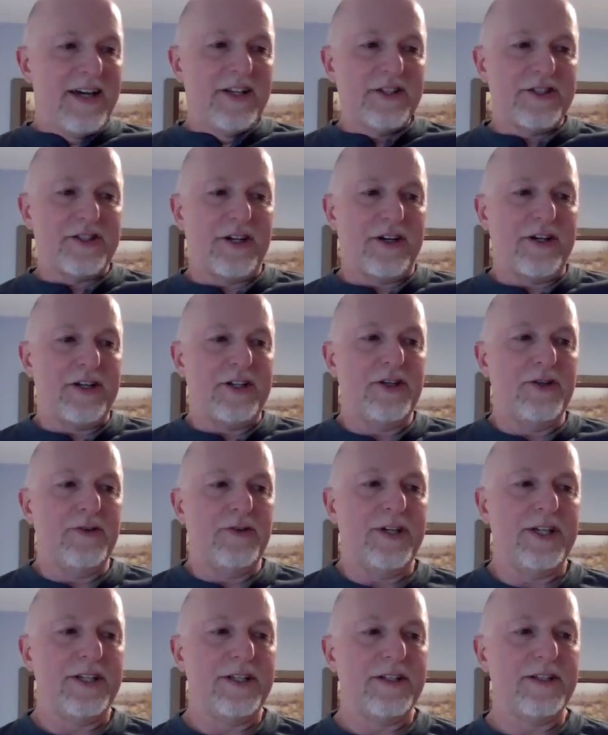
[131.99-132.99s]
started
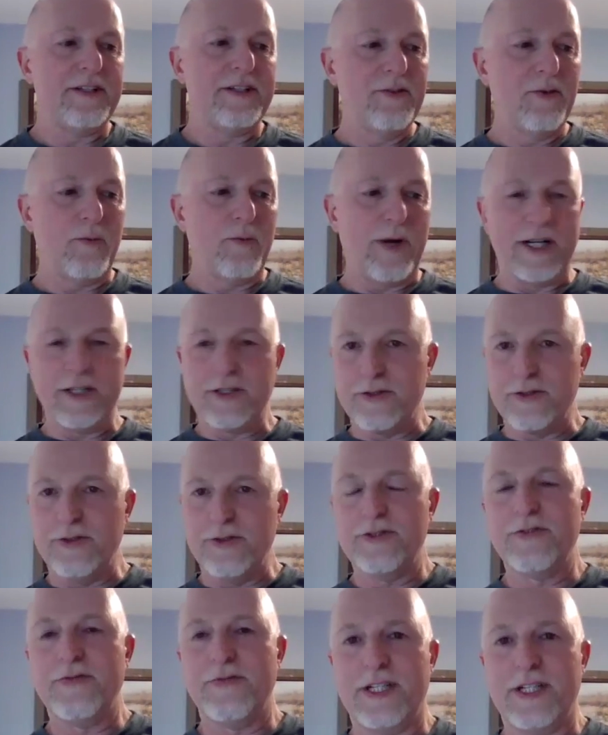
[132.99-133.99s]
doing
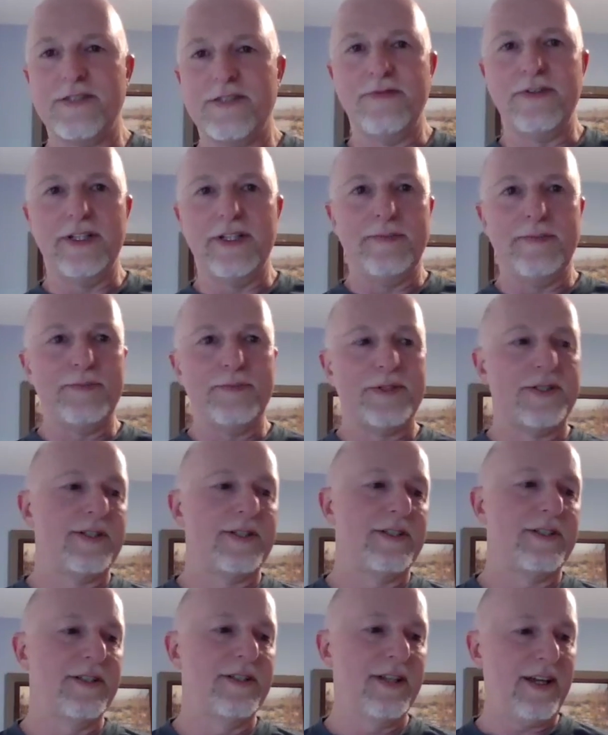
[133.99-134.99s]
rentals, fix and
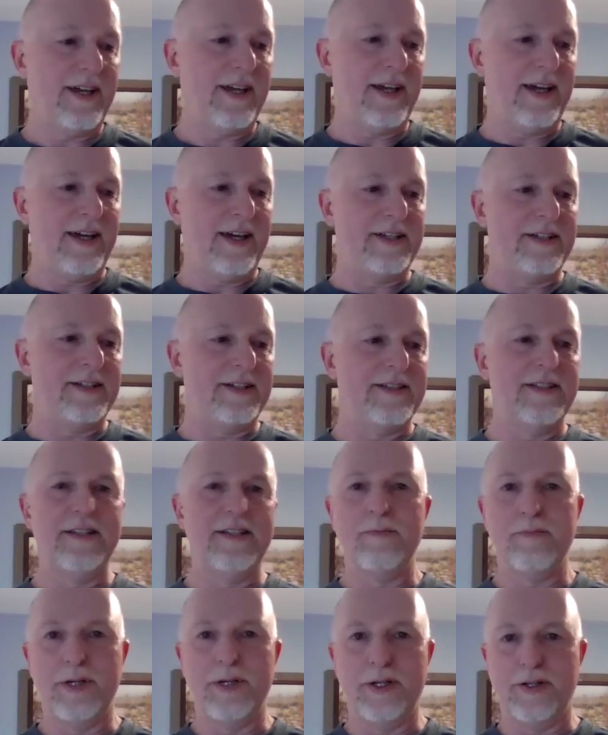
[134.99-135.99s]
flips, and
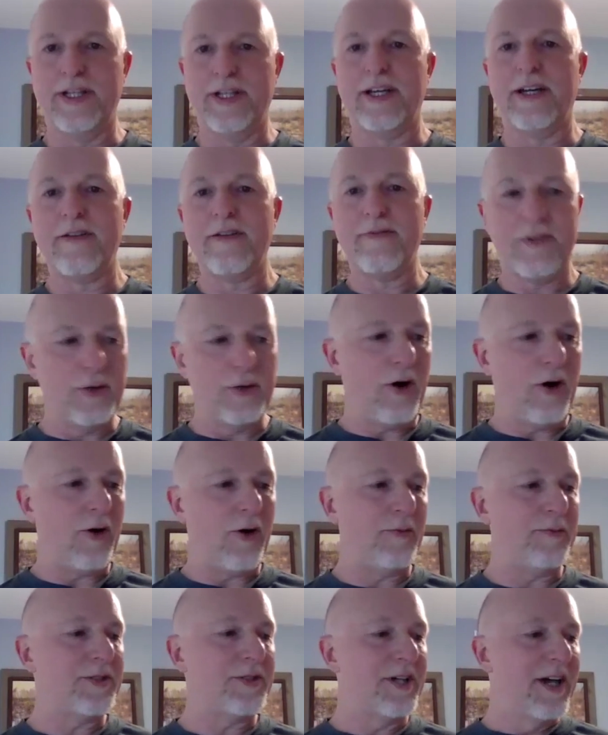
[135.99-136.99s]
building a few
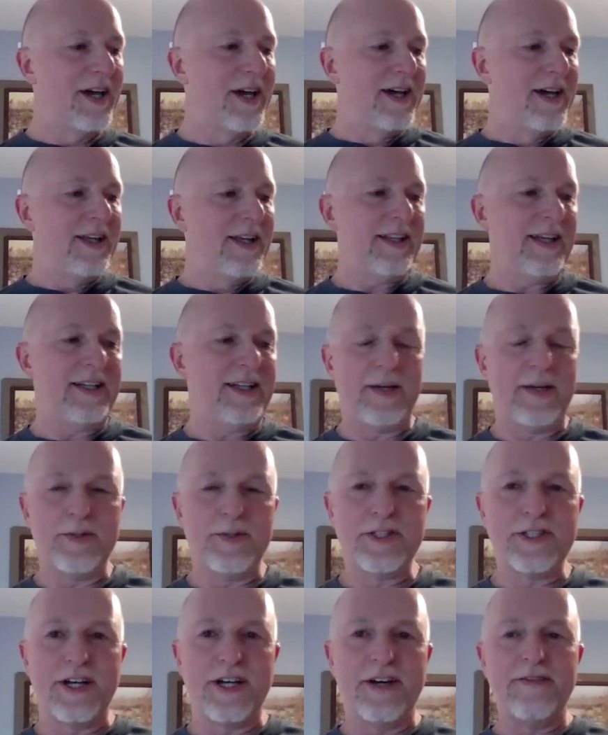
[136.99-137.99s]
homes, that type
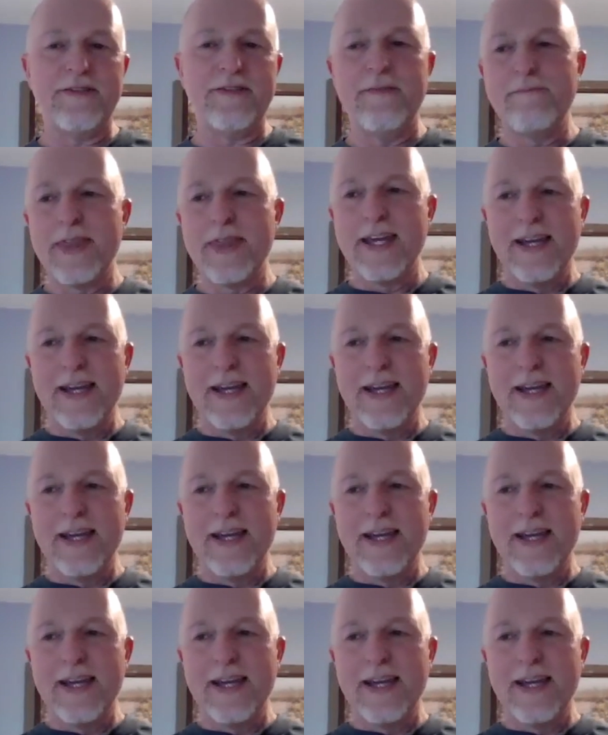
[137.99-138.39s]
of stuff.